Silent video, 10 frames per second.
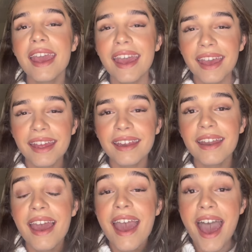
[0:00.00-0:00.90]
in
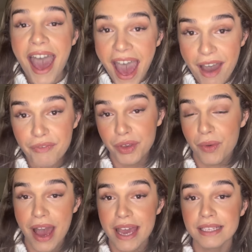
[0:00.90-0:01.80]
half, you
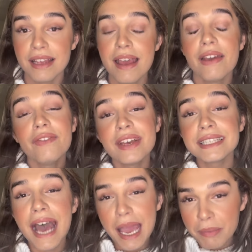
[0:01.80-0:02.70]
guys. This
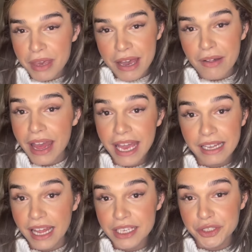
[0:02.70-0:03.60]
IPL hand
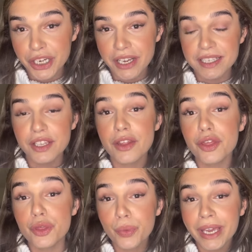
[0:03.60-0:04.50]
laser is
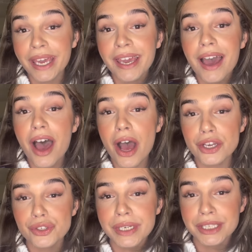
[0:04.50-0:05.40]

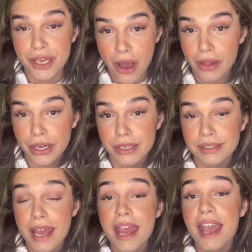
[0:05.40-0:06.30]
$300.
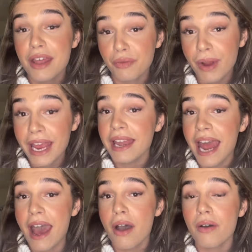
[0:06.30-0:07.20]
And right
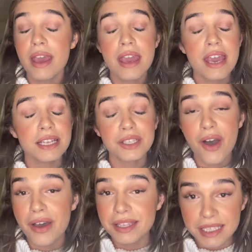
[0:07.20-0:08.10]
now, it's
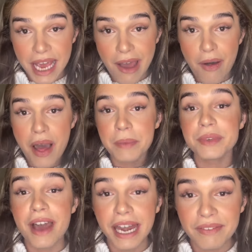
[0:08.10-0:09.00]
on sale. I'm
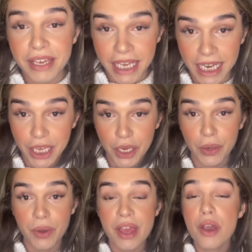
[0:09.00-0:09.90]
not even kidding you.
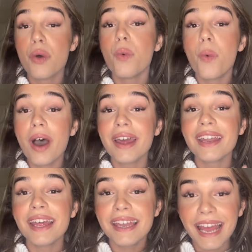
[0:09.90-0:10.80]

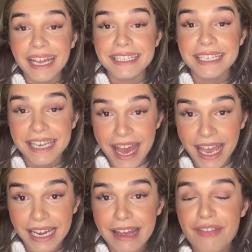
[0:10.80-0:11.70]

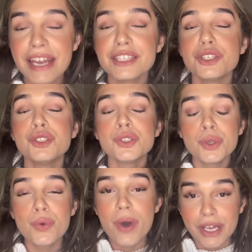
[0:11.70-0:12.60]
$199. That is
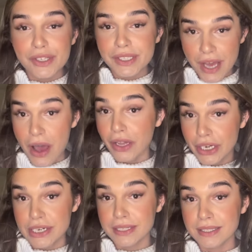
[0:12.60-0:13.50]
$200